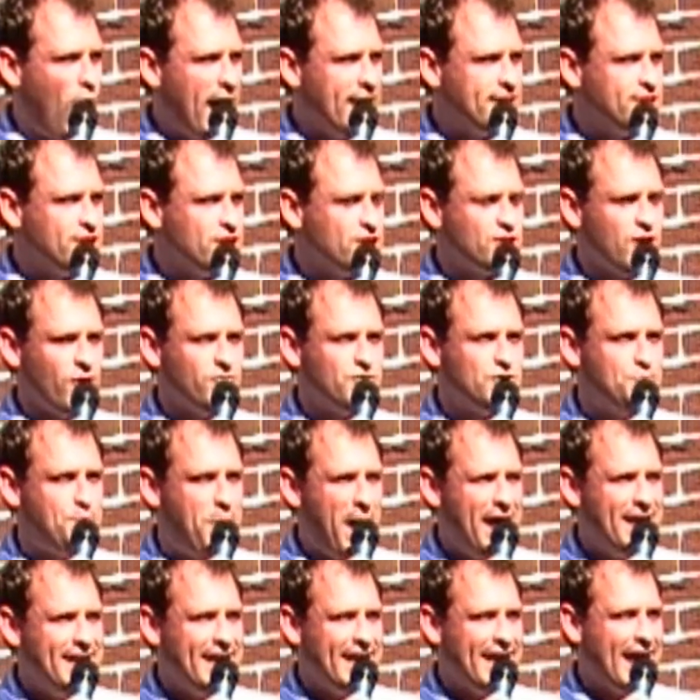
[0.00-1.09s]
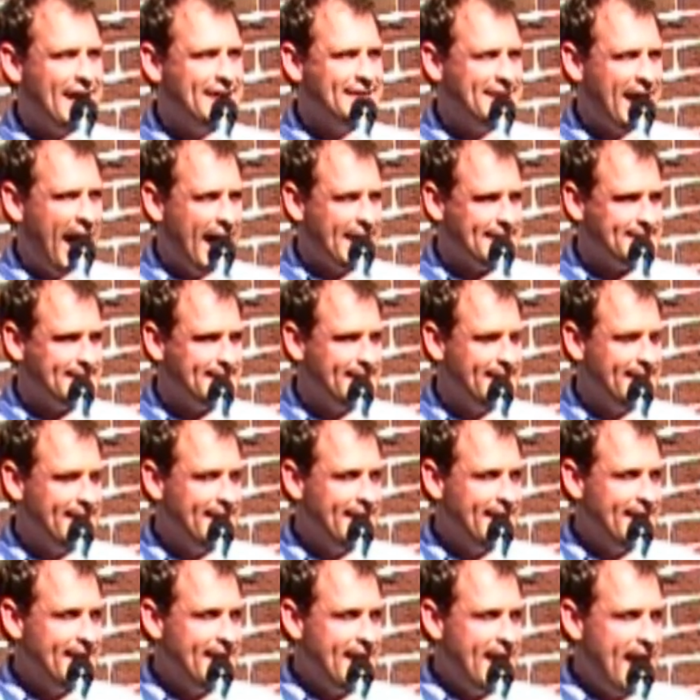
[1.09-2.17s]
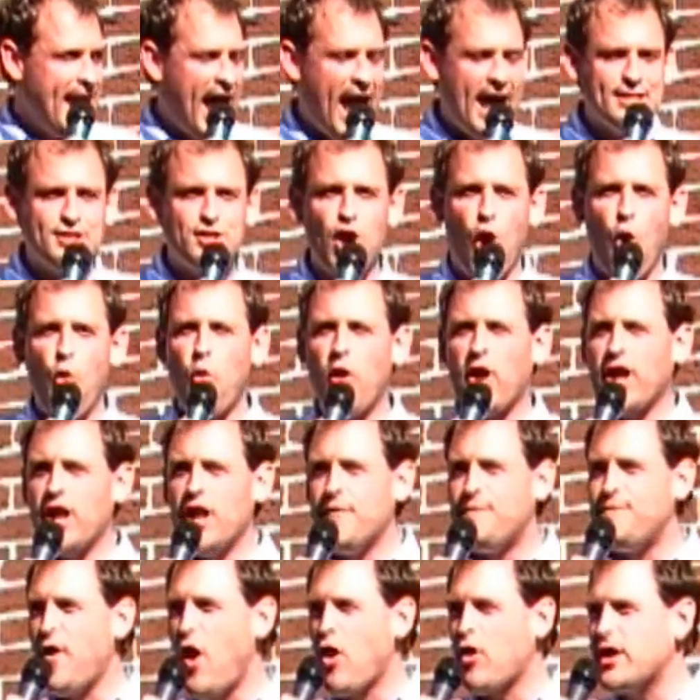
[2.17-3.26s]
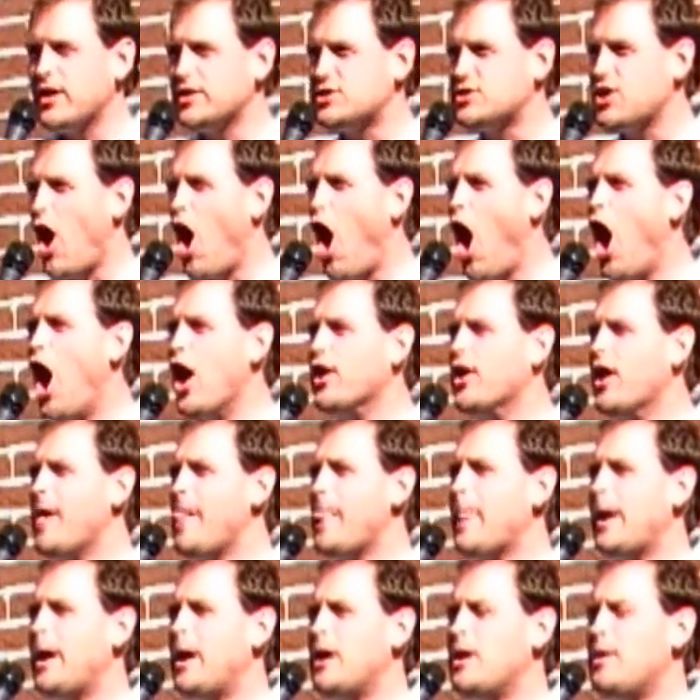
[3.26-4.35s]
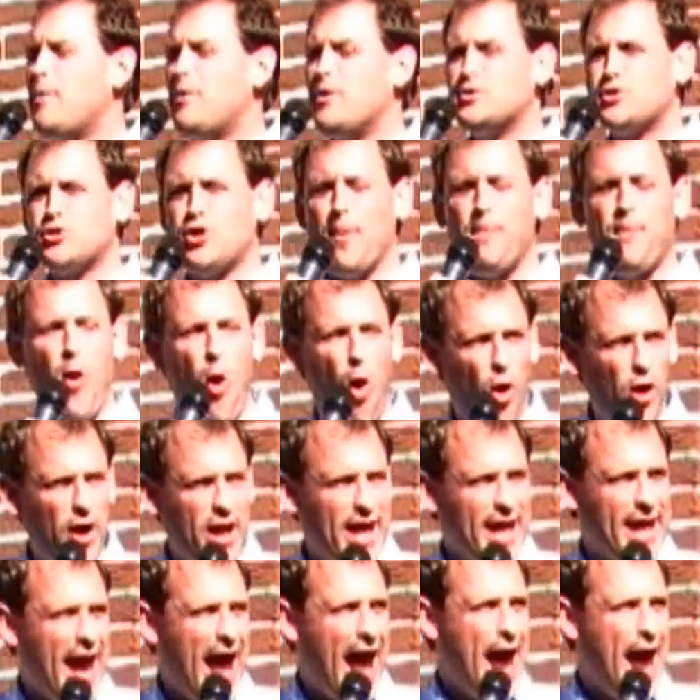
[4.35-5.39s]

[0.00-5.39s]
crisis of spending and debt. And so we're going to focus on supporting